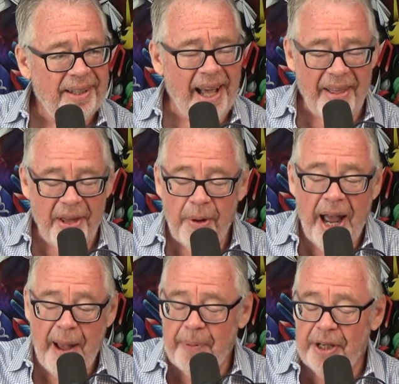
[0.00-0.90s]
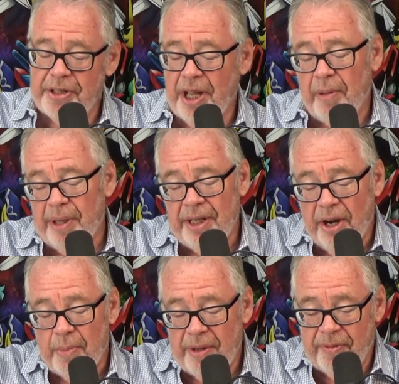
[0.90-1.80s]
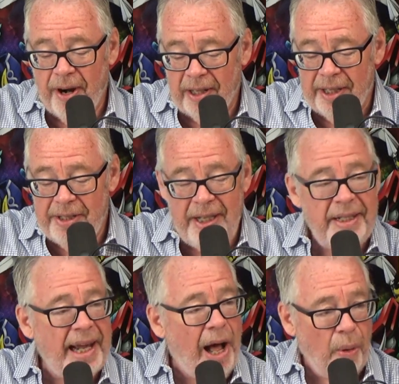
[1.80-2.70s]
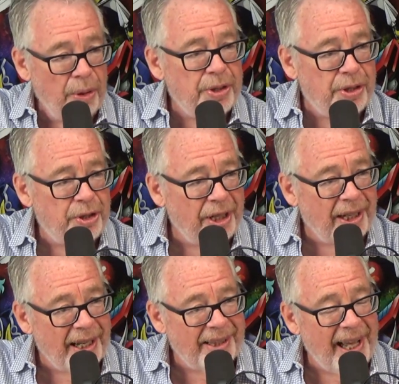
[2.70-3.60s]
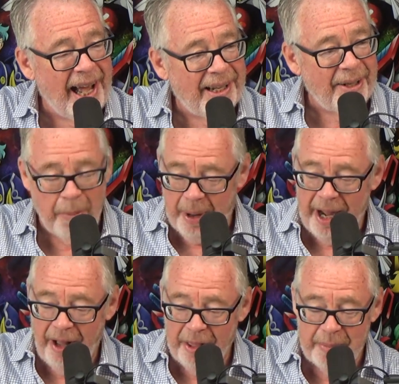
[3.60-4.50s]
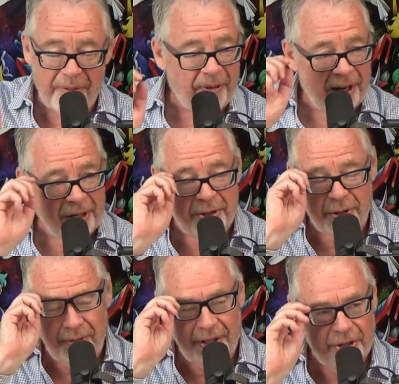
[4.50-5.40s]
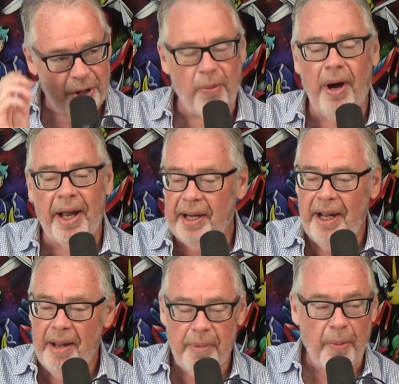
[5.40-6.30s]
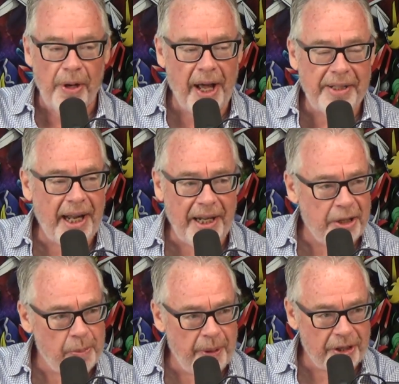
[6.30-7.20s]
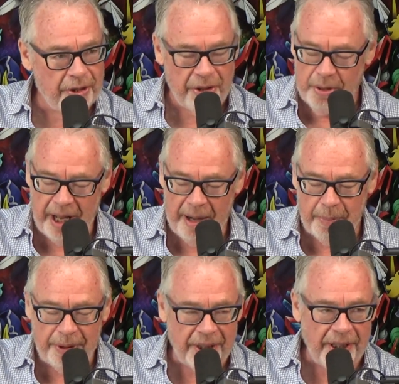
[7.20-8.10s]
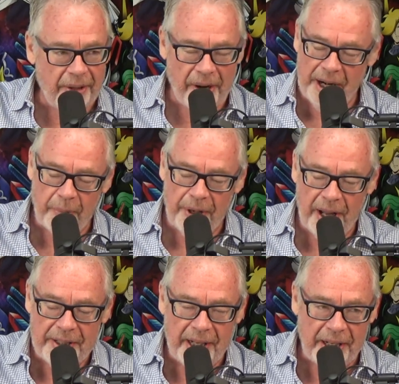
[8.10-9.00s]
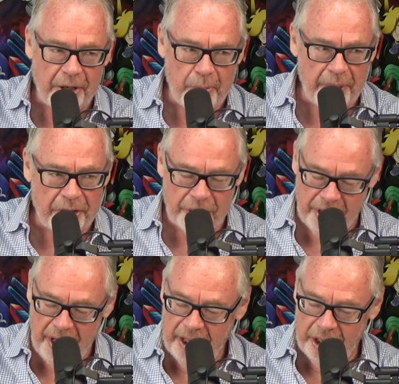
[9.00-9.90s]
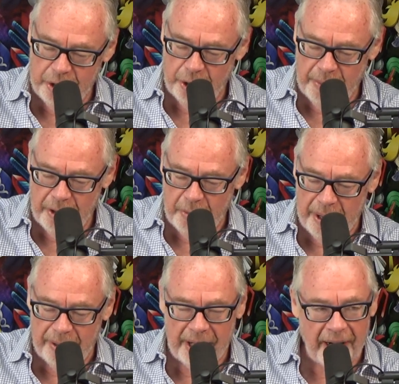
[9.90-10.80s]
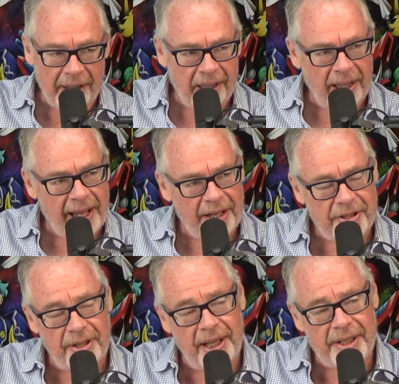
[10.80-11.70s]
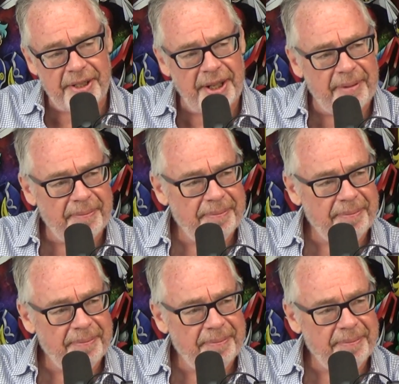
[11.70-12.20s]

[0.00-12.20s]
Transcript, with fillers: Yeah, they were happy to sell me, you know, McFarlane tea towels and shit like that. You know, buy all the McFarlane souvenirs you want, but we're not taking your picture. You can't put the gear on and we're not taking your picture because your mother married out of the clan, so that's it.